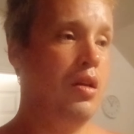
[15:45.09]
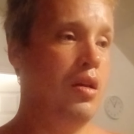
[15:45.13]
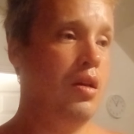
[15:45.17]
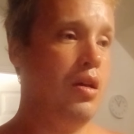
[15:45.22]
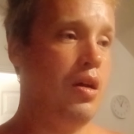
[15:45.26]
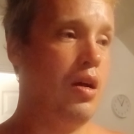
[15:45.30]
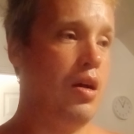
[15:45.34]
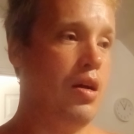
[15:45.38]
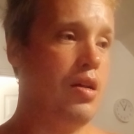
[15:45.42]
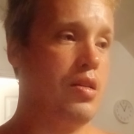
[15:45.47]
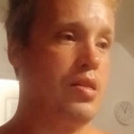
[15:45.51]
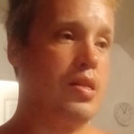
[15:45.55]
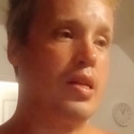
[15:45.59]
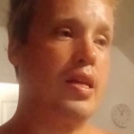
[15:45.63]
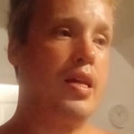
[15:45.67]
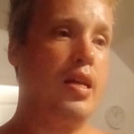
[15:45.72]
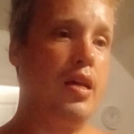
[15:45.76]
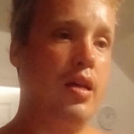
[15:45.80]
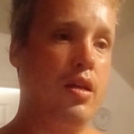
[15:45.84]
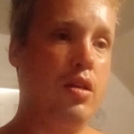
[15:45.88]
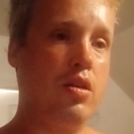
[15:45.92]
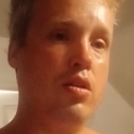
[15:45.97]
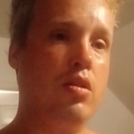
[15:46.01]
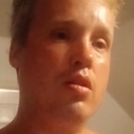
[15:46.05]
As a
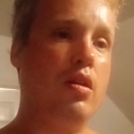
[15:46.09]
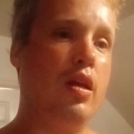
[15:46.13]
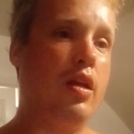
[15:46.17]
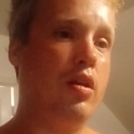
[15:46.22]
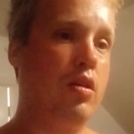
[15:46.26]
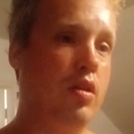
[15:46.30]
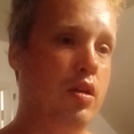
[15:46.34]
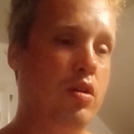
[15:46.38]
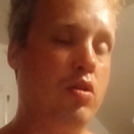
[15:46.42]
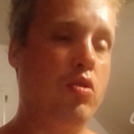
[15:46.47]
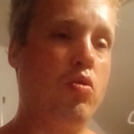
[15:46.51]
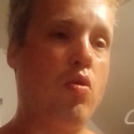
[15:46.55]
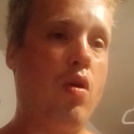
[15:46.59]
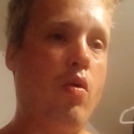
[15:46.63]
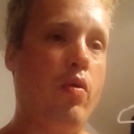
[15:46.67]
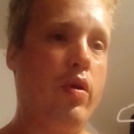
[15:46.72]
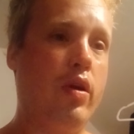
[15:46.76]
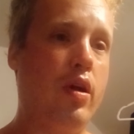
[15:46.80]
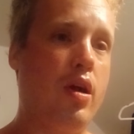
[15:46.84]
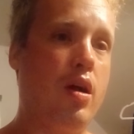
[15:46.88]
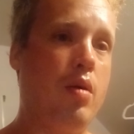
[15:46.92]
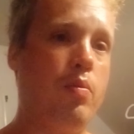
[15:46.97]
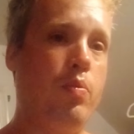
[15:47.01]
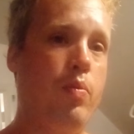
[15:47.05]
kid and then growing
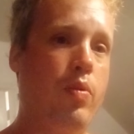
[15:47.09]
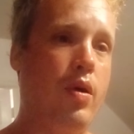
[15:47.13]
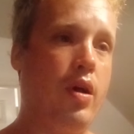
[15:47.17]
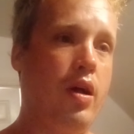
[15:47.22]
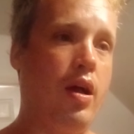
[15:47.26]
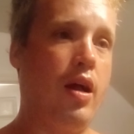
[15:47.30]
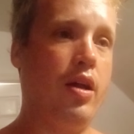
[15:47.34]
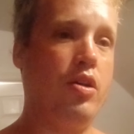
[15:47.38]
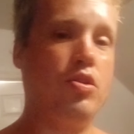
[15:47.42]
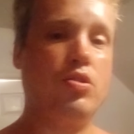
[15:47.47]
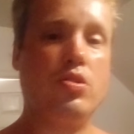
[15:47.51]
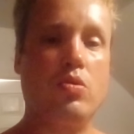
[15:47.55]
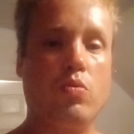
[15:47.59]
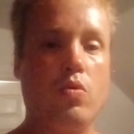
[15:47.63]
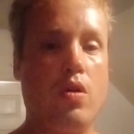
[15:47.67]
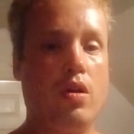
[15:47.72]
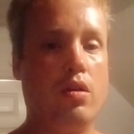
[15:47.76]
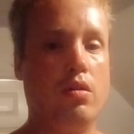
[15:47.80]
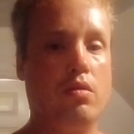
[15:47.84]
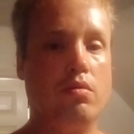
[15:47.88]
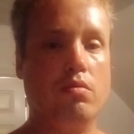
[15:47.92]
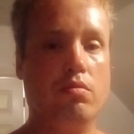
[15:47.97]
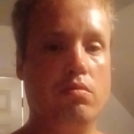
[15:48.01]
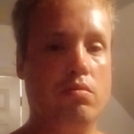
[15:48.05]
up, I used to
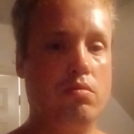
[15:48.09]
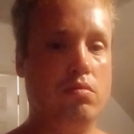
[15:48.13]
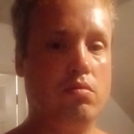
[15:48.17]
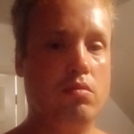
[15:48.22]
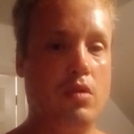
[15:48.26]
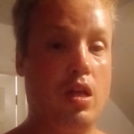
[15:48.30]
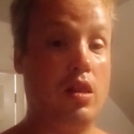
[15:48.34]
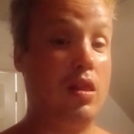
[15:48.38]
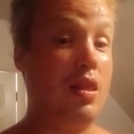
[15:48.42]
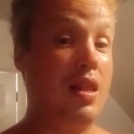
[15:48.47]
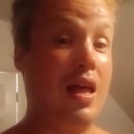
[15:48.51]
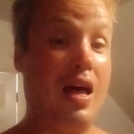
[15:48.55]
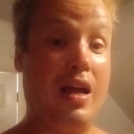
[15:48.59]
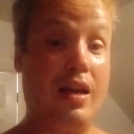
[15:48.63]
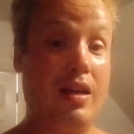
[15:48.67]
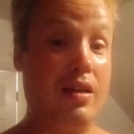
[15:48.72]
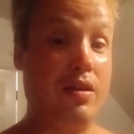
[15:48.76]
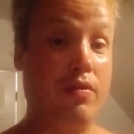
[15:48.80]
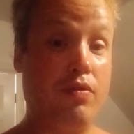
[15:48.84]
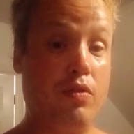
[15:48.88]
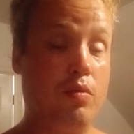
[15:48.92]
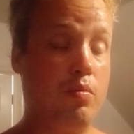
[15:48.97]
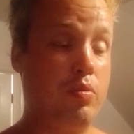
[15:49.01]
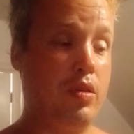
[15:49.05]
run a lot of
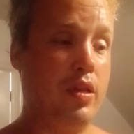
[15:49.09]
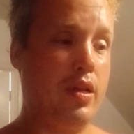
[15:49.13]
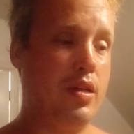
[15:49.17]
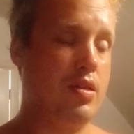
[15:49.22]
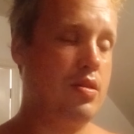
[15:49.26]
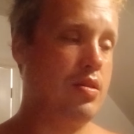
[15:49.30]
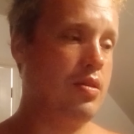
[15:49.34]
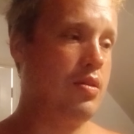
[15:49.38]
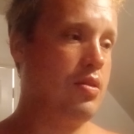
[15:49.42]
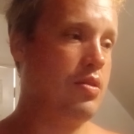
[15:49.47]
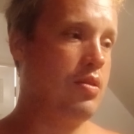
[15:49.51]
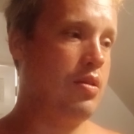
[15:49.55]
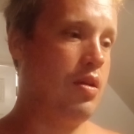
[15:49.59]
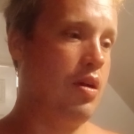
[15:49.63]
different places.